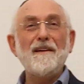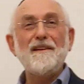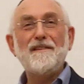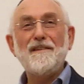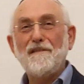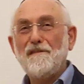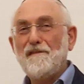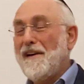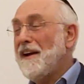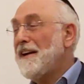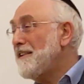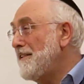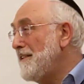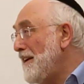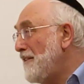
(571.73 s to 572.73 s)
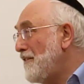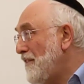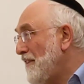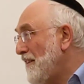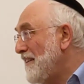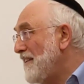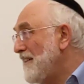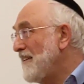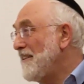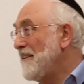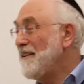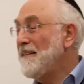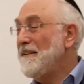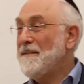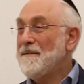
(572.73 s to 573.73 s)
is in fact nature,
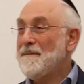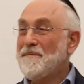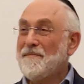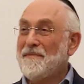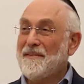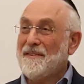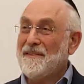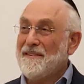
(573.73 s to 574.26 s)
then